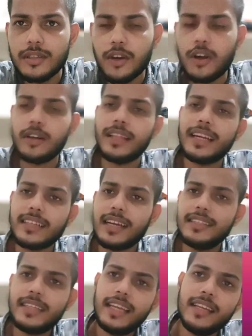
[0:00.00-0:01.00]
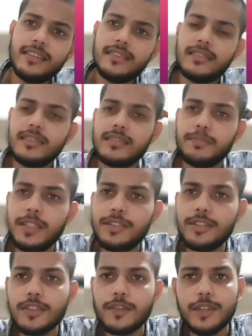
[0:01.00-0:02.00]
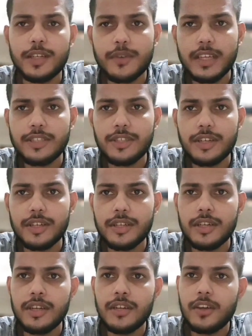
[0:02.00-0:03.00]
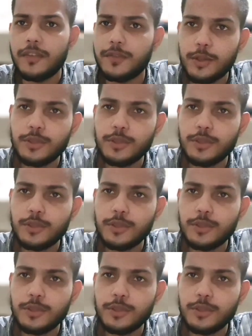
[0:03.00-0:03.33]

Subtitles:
or that contain pieces of literature of those